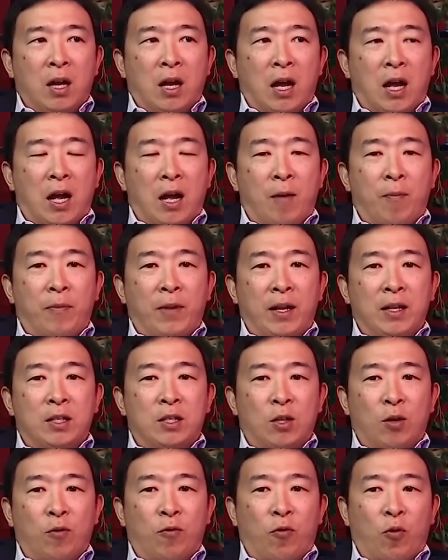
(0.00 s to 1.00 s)
um, and
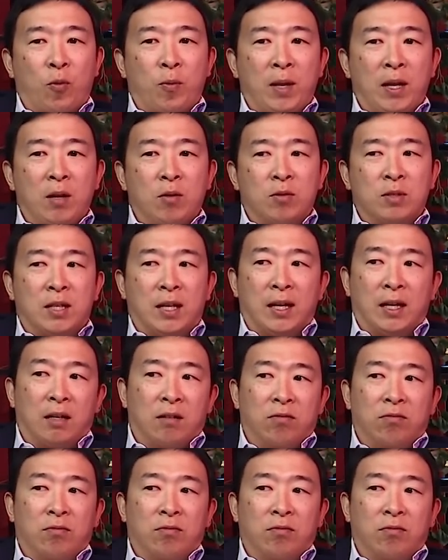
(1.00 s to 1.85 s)
so for me it was like